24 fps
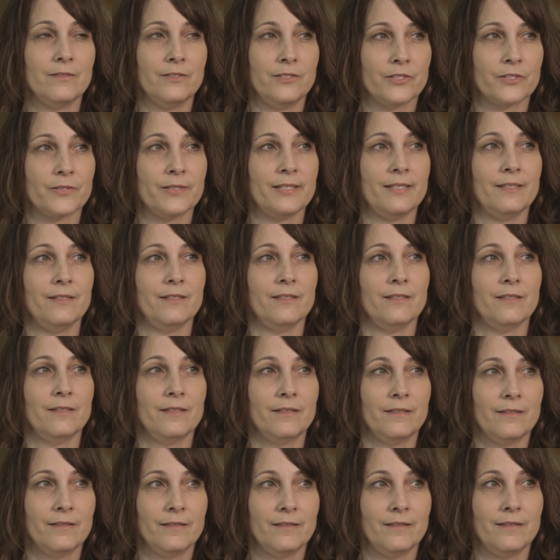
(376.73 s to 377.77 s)

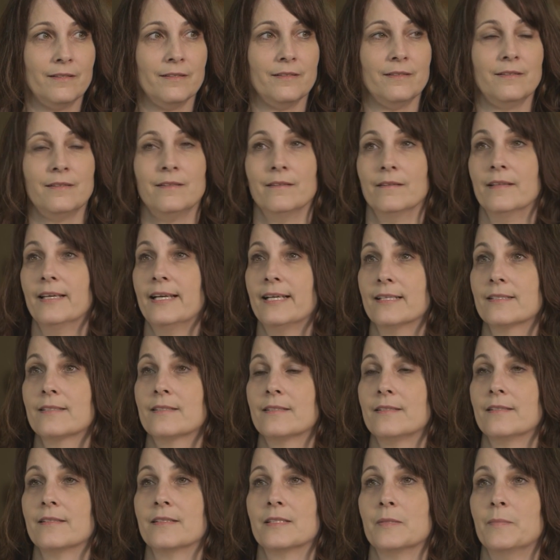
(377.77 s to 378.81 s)
during the, the
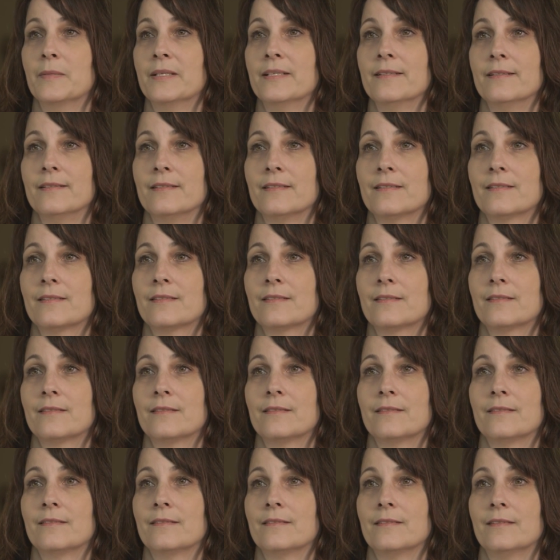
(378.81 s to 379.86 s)
last six
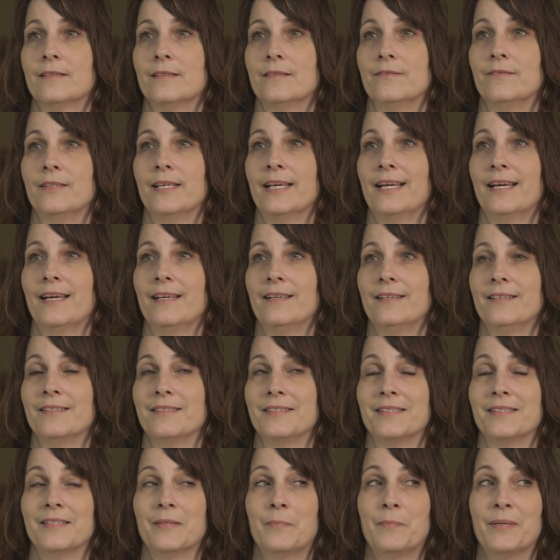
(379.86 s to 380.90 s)
months of that
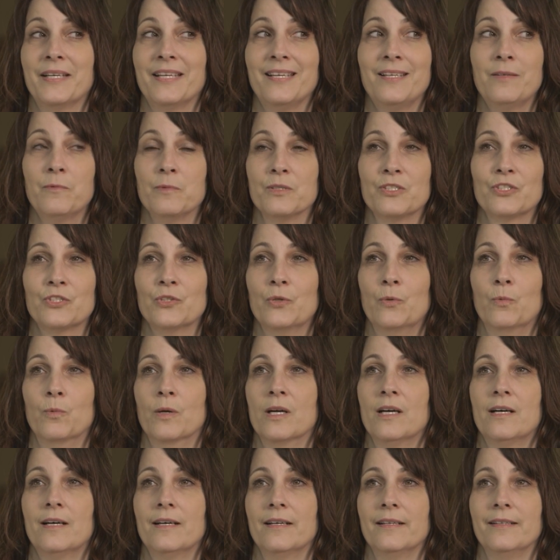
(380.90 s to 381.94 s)
is the pain was so
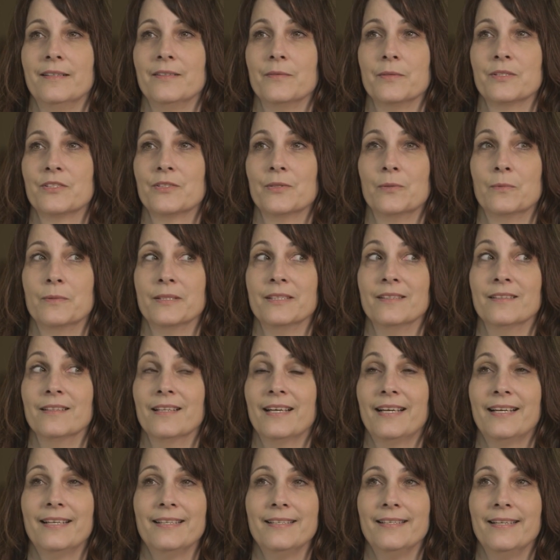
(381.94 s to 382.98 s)
raw and it was so
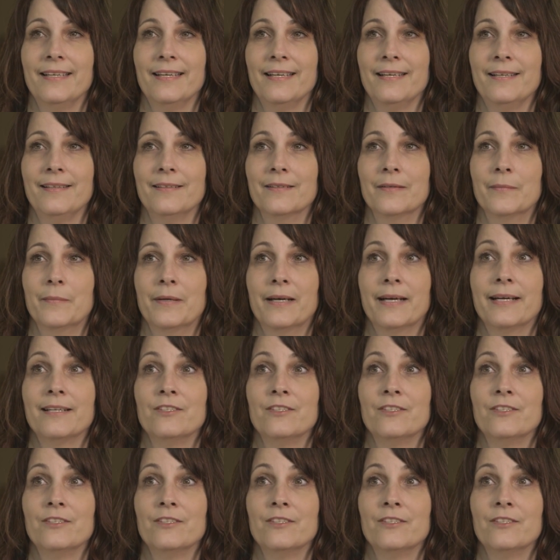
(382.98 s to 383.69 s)
real, I didn't hate him.